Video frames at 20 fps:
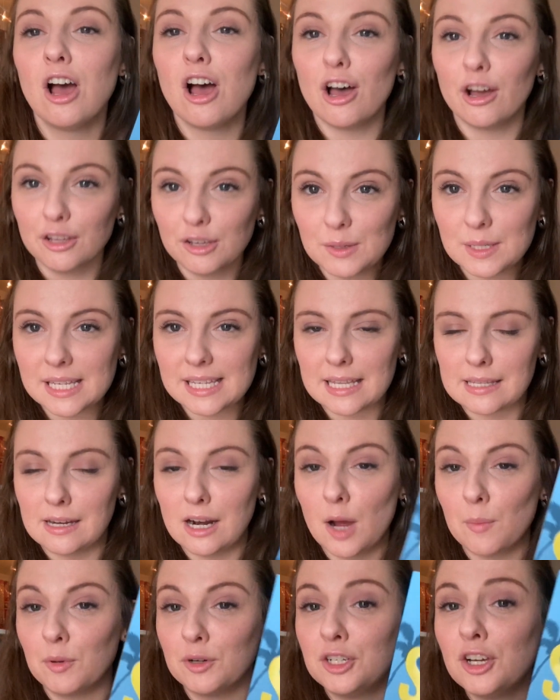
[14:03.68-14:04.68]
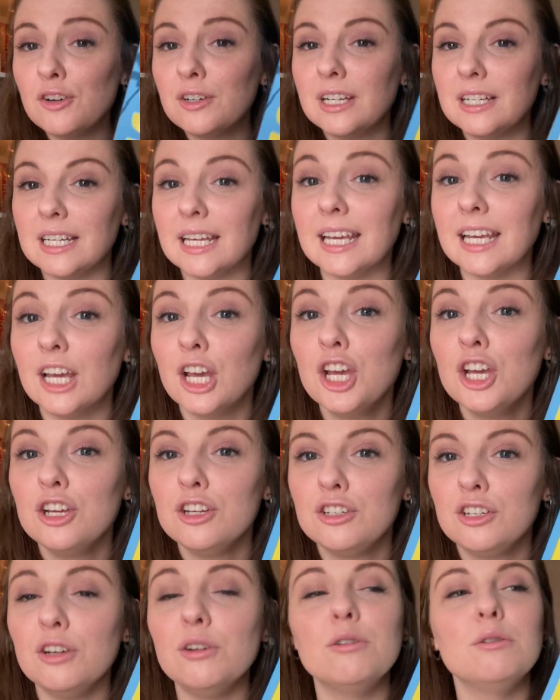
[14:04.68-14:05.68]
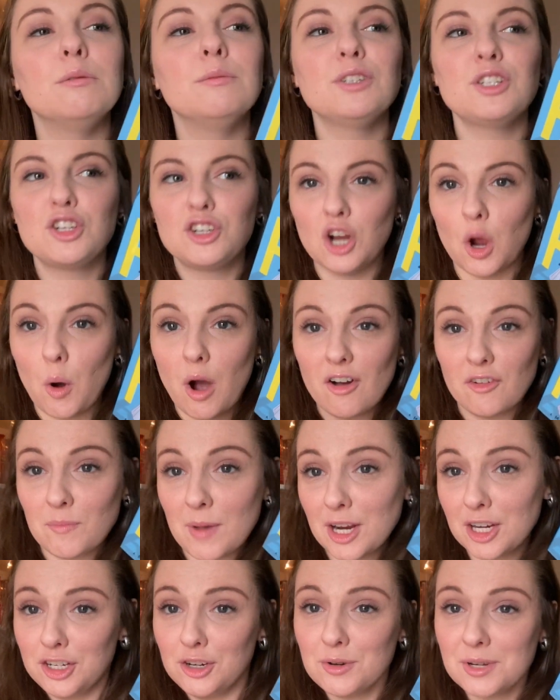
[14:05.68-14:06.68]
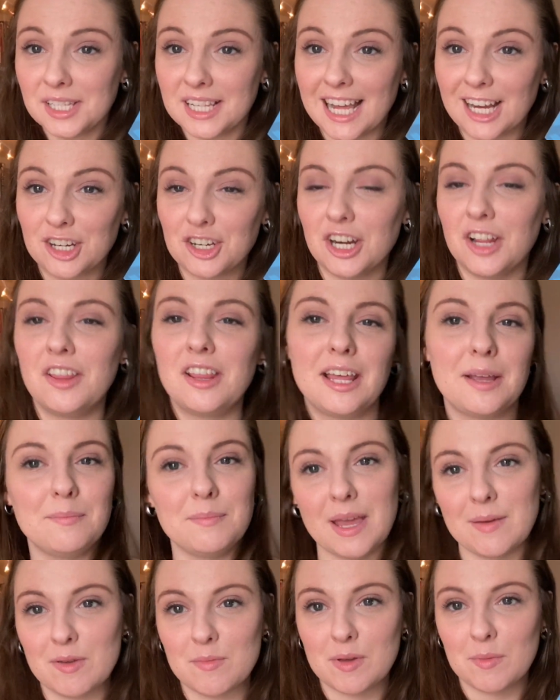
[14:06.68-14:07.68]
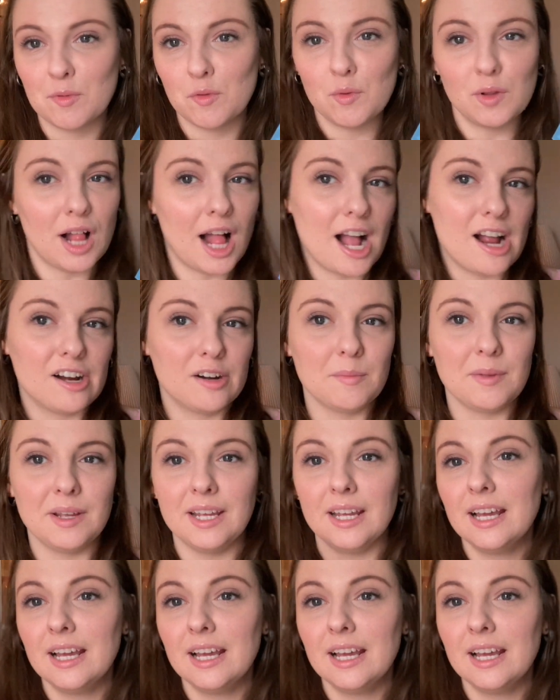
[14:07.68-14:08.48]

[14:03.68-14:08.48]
i'll use this as an opportunity to show off my shoe collection and like maybe people will hire me